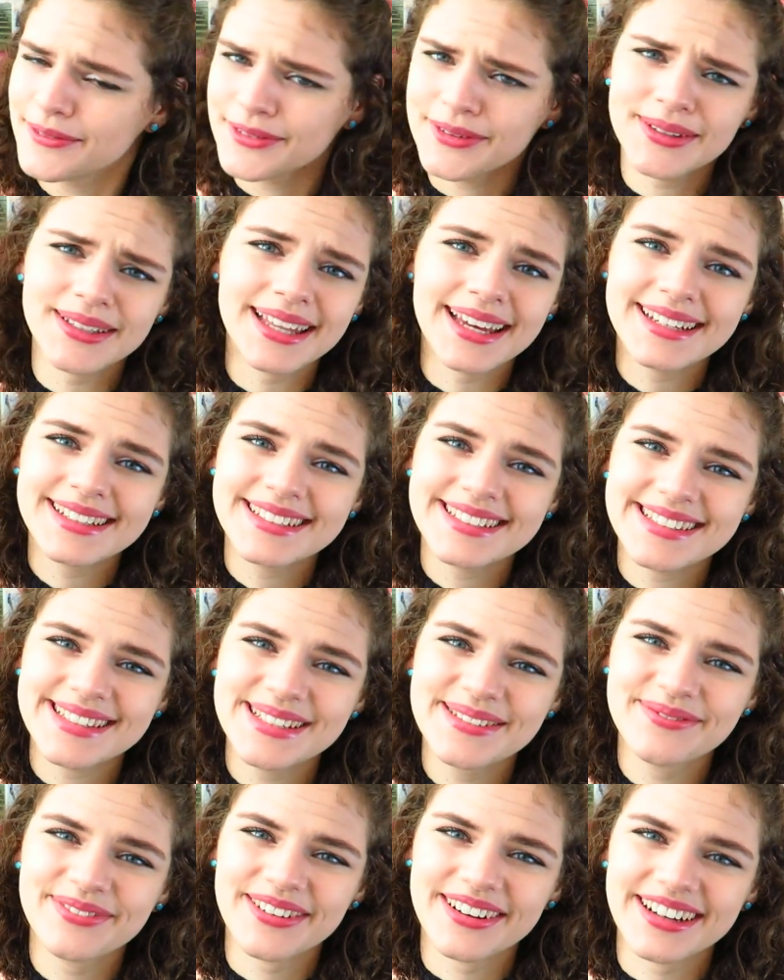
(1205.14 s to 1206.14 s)
if you'd like to
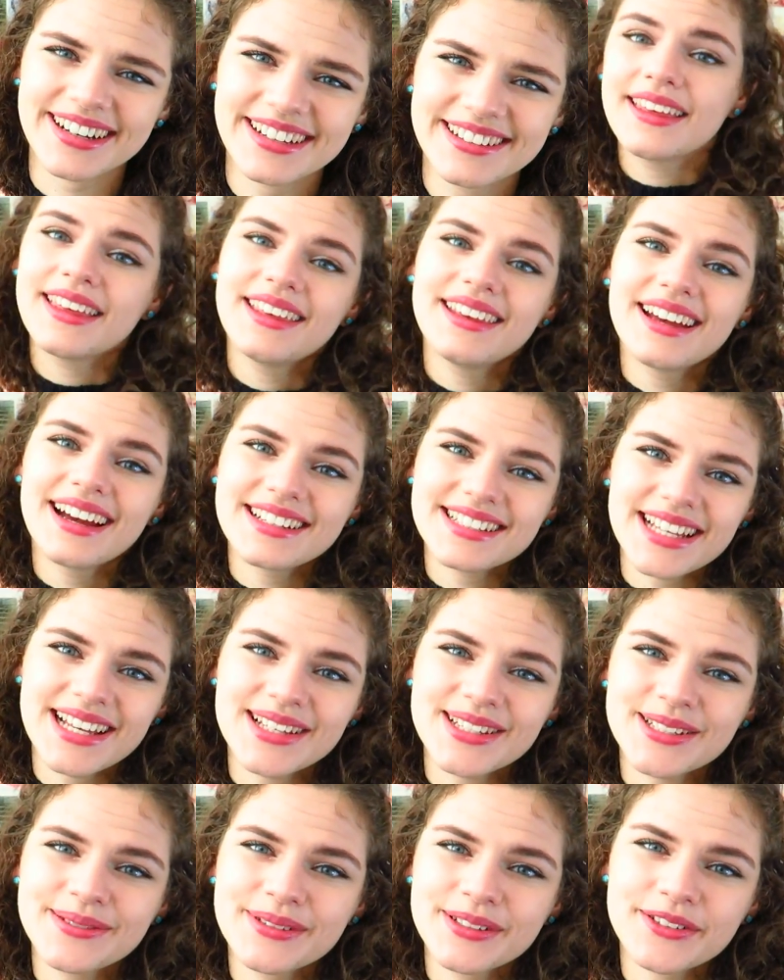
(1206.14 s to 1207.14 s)
see more. Thank you guys
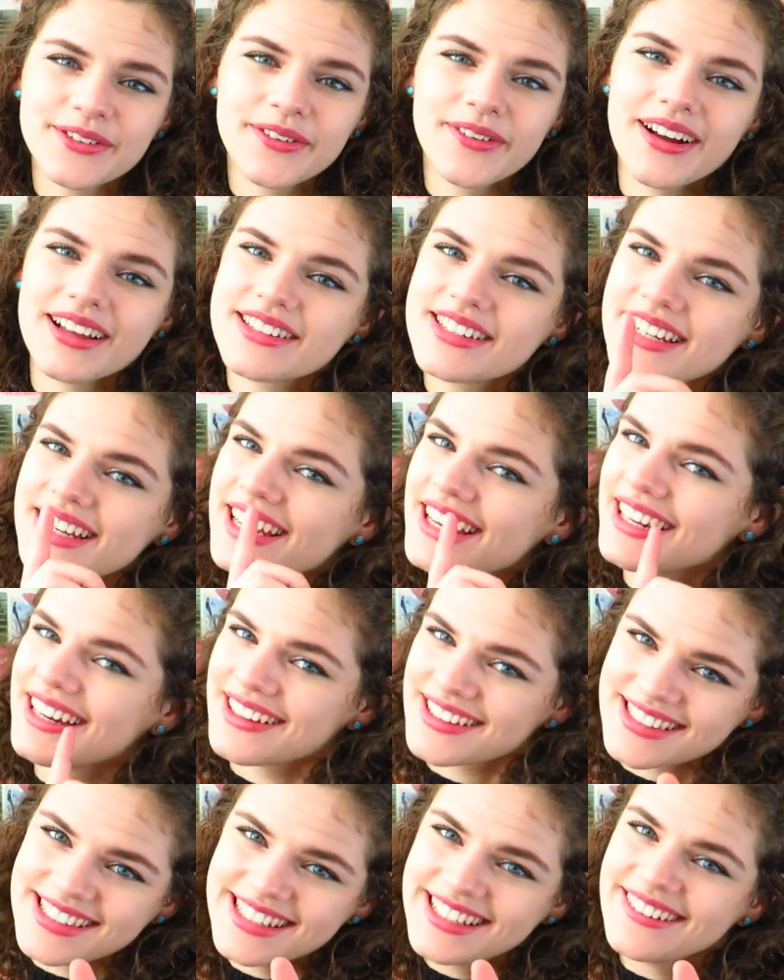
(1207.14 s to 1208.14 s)
all so much for watching, and
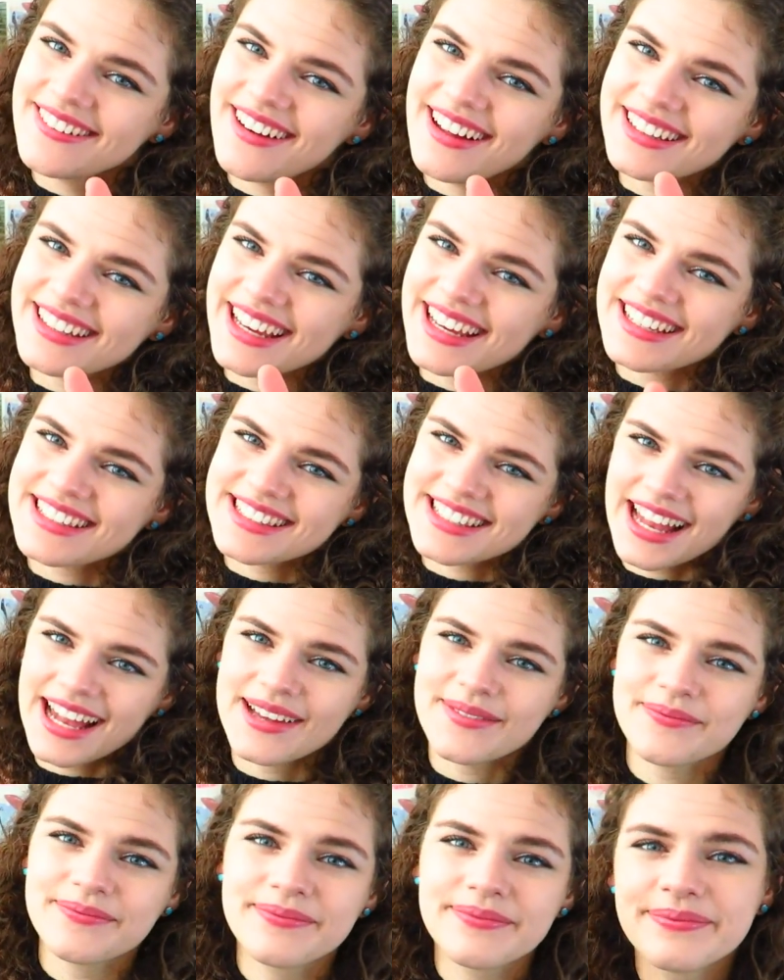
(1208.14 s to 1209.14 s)
I'll see you all next
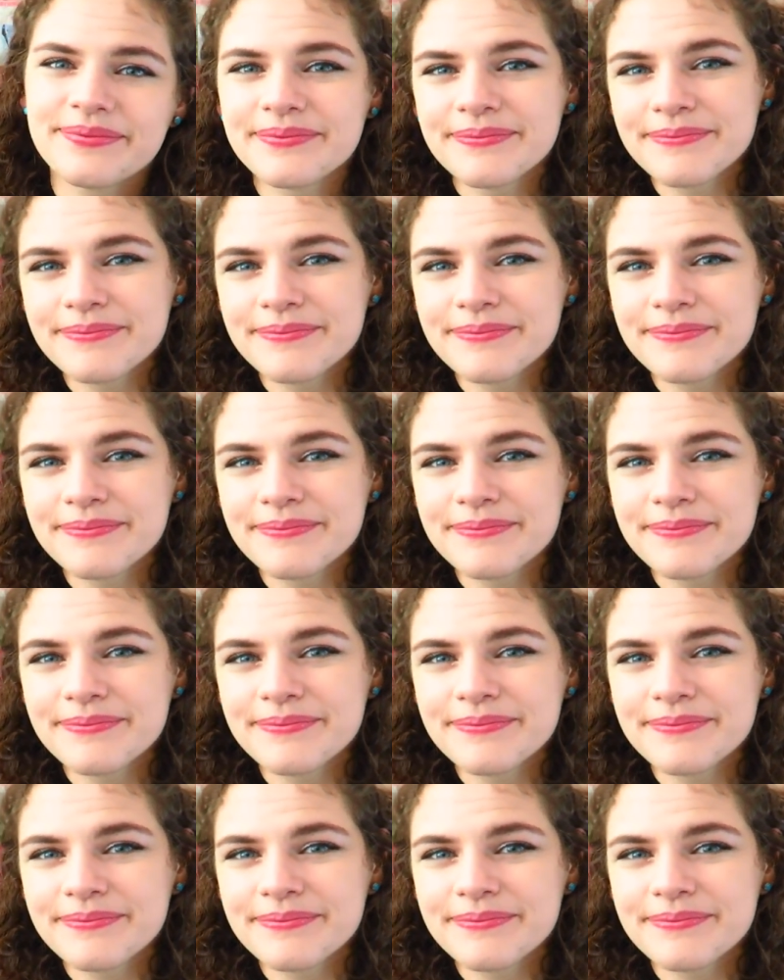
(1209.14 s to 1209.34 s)
time.